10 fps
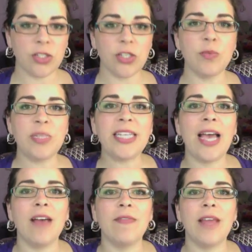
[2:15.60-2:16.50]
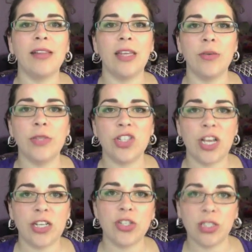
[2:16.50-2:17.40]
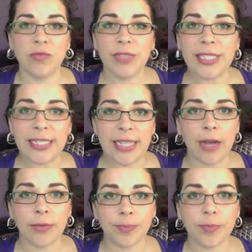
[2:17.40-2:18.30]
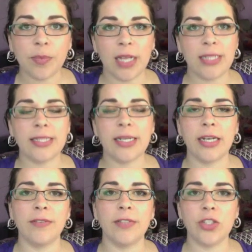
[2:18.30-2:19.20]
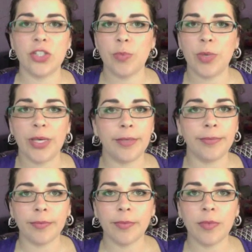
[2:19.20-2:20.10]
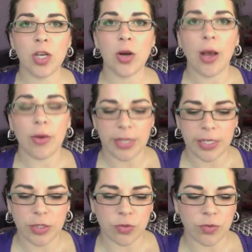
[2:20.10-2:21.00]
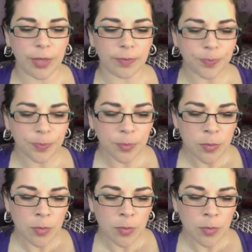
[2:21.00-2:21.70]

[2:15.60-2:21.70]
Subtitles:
Excuse me, to have that language actually written down instead of it just being, how things are run.